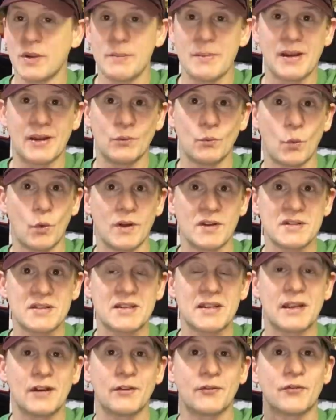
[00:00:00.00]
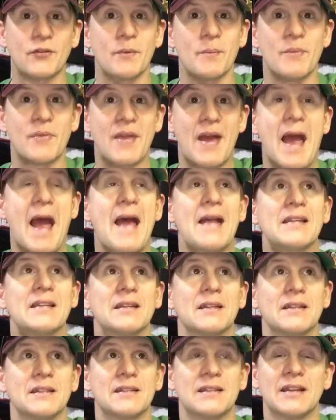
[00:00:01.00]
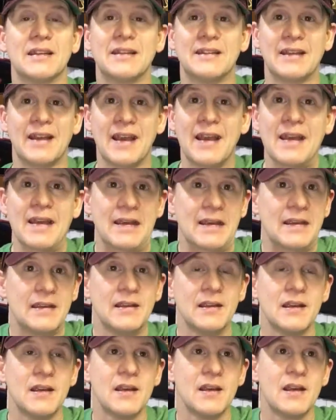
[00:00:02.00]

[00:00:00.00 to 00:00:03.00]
made one sale from that today